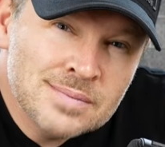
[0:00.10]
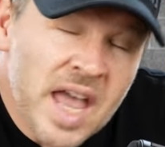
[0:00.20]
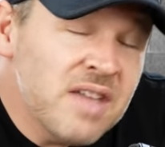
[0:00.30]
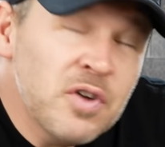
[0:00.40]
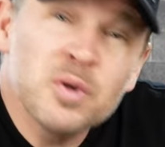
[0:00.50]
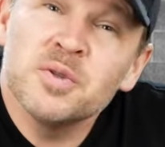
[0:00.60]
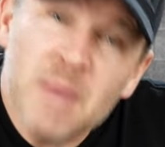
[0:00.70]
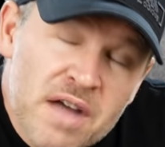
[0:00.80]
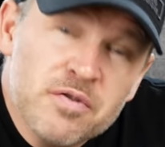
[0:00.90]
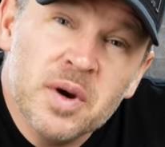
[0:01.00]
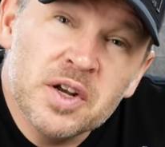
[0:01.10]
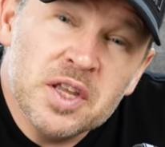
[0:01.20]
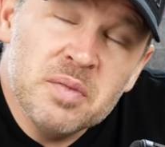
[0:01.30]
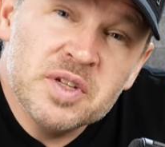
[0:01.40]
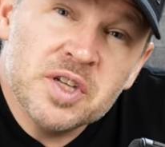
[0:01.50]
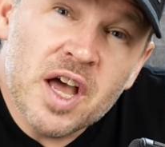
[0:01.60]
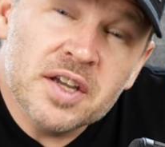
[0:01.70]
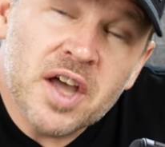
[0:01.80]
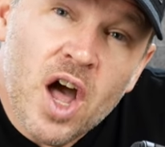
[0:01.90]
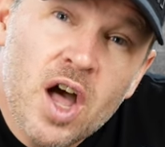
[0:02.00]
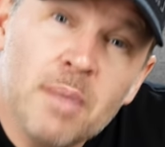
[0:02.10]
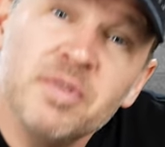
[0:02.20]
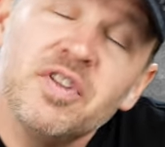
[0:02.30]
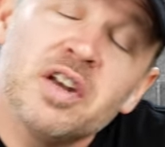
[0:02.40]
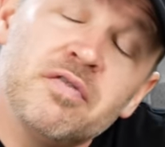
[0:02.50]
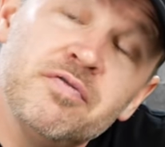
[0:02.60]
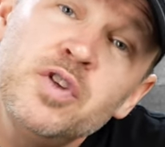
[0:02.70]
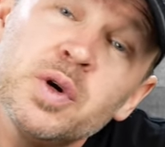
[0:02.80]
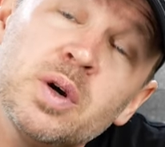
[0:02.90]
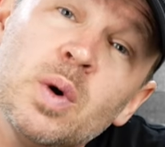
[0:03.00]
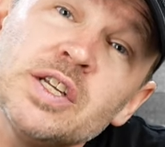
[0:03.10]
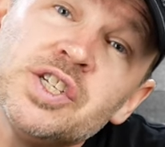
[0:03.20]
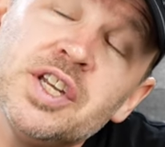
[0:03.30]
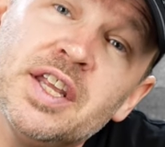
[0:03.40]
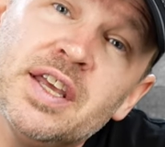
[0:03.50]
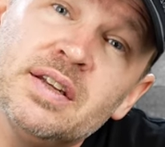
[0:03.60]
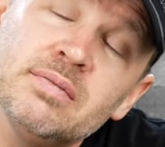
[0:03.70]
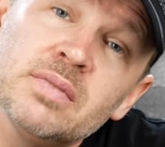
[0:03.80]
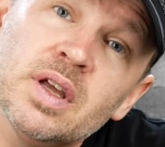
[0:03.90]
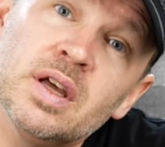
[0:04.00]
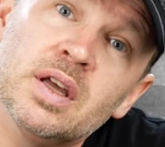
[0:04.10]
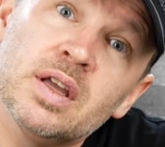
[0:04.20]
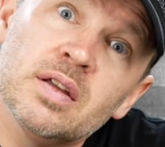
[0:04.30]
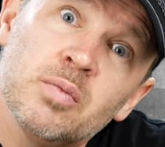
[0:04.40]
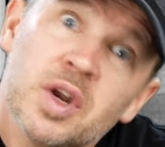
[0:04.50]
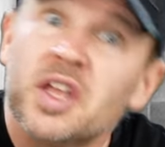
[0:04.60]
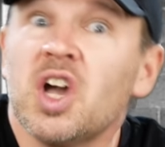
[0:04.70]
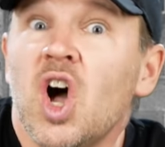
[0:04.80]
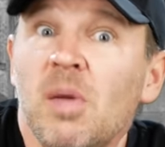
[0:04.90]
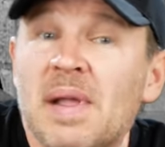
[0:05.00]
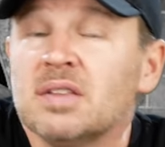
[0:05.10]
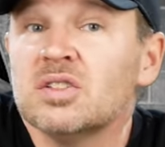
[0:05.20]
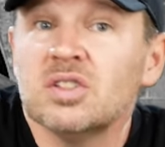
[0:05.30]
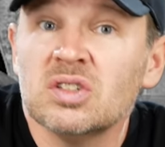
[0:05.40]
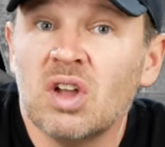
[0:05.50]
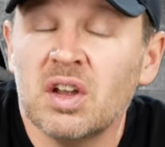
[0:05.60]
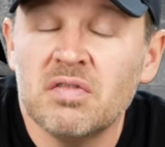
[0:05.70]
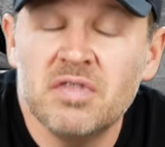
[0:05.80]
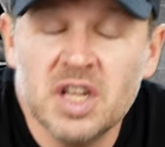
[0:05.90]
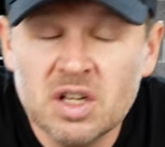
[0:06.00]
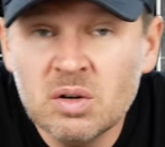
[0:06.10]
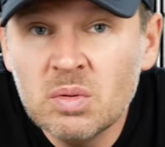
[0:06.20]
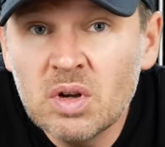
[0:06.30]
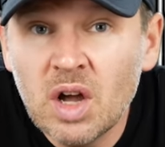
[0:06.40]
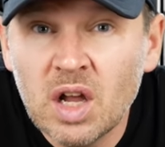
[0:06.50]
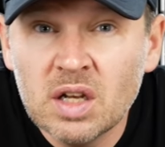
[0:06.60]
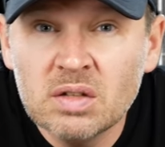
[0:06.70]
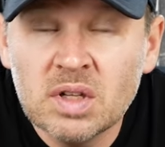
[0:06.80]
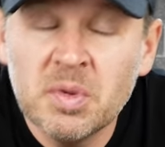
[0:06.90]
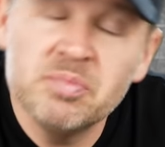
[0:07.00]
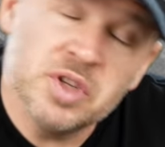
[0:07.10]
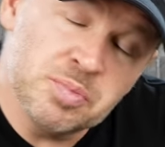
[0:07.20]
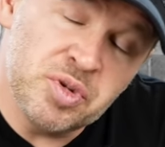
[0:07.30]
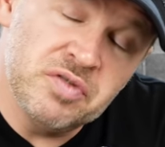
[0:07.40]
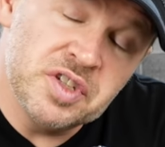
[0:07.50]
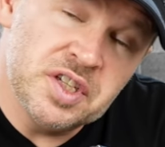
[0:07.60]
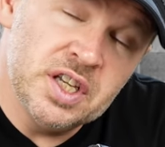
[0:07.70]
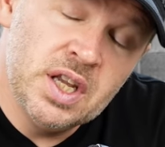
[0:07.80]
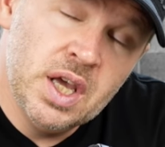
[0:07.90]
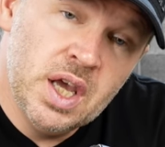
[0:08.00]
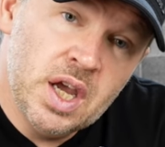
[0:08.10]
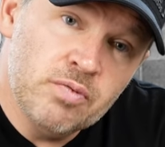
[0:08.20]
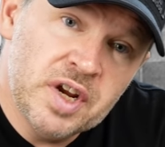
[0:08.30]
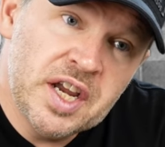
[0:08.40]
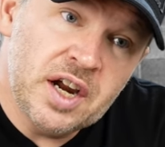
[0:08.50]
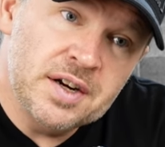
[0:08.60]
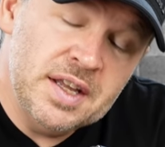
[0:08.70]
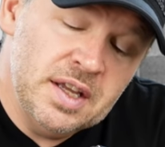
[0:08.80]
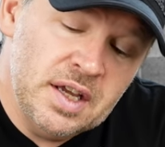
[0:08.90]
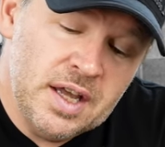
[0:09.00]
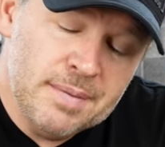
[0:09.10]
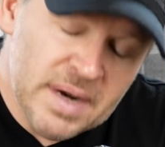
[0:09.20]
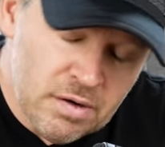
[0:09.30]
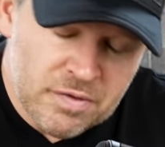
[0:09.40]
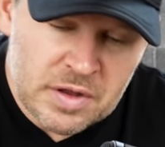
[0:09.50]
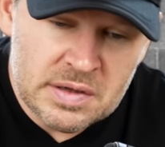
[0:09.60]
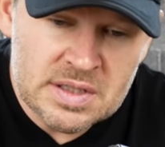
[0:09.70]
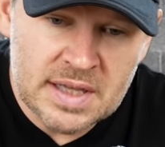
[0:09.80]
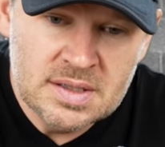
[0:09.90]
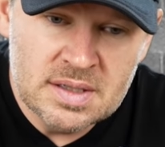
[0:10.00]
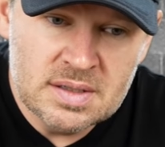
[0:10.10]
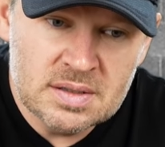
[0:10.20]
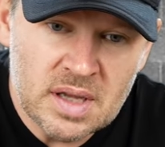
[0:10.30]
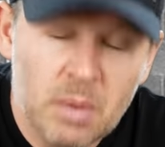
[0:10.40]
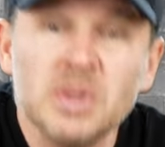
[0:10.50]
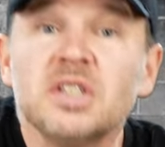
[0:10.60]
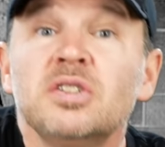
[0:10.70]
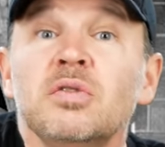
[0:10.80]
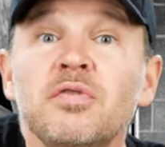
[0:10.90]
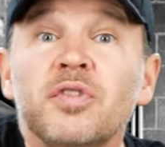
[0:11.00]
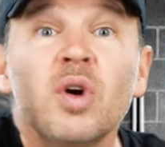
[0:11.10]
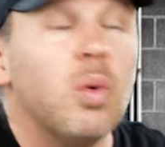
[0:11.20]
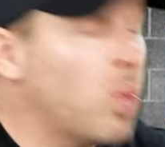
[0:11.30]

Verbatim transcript: Hey folks, Matt from artoftheimage.com. We've got a viewer question in, uh, one of the comments on a video on that we just previously did regarding uh, micro four thirds lenses and what to do for a